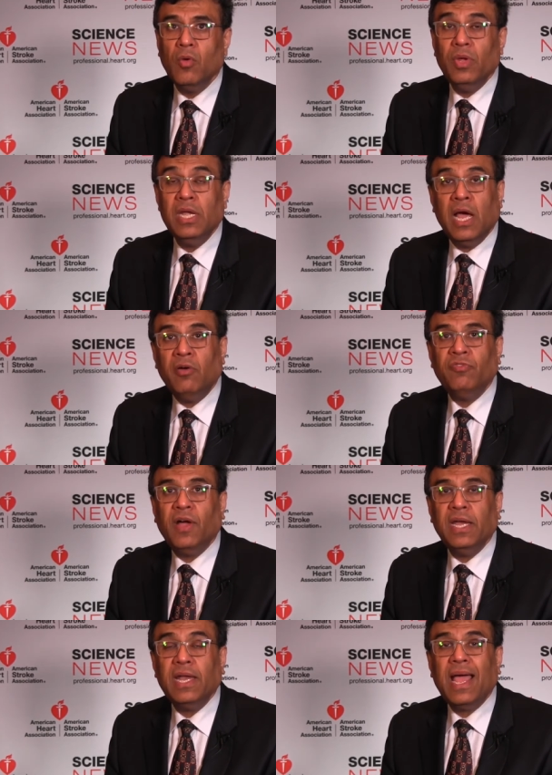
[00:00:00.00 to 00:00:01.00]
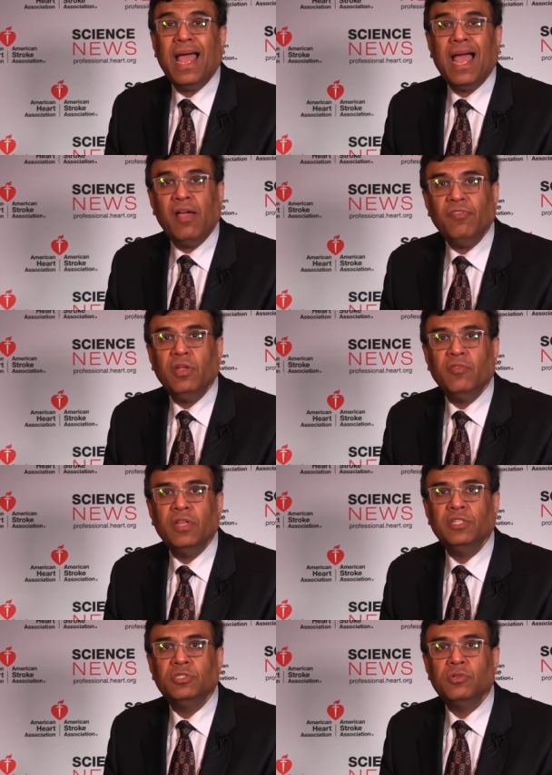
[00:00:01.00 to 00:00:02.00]
We now find a halving of
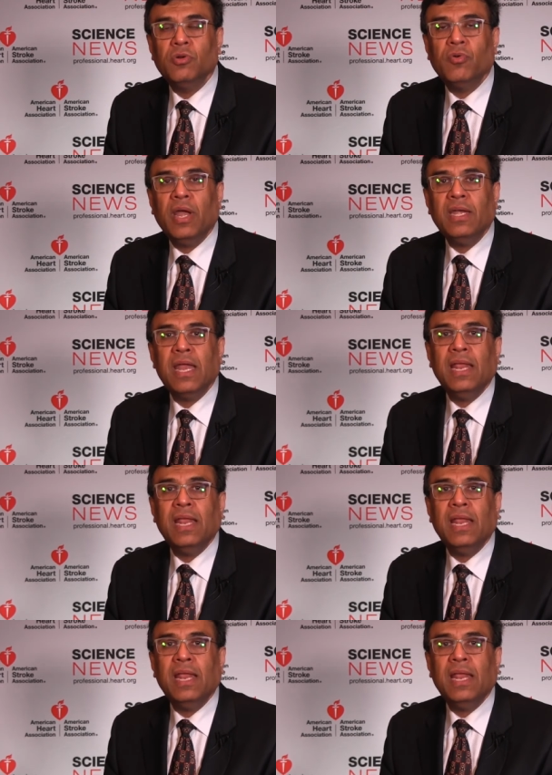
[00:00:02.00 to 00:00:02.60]
that stroke rate,